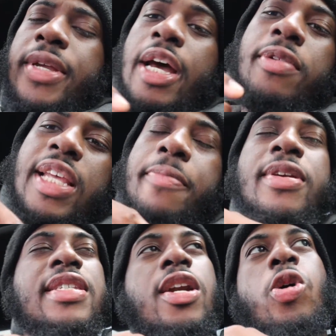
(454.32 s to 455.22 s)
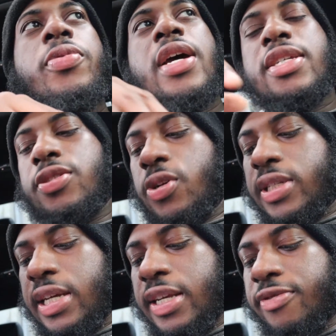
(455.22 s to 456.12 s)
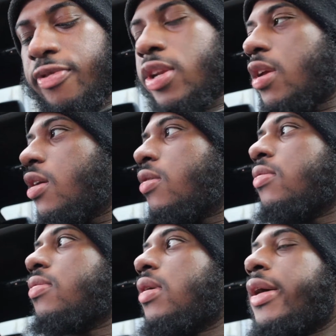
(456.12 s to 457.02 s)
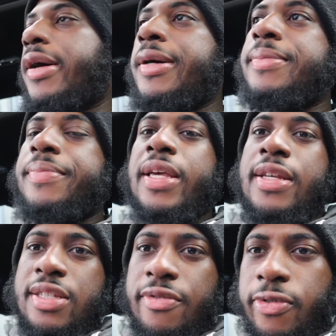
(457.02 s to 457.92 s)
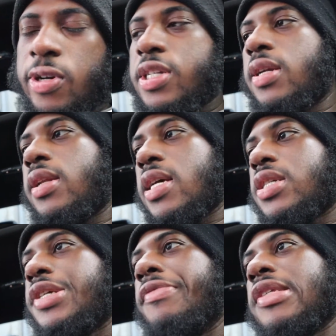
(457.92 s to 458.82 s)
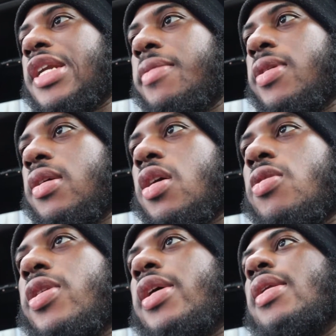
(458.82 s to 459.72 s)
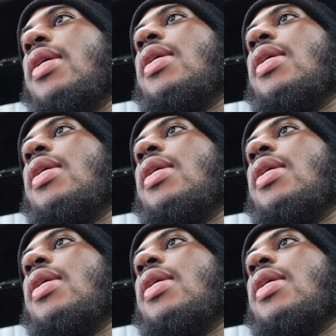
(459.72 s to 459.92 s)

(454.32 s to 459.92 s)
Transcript: yeah, with that being said, I hope you guys enjoyed today's video. It is unfortunate that she wasn't able to code it,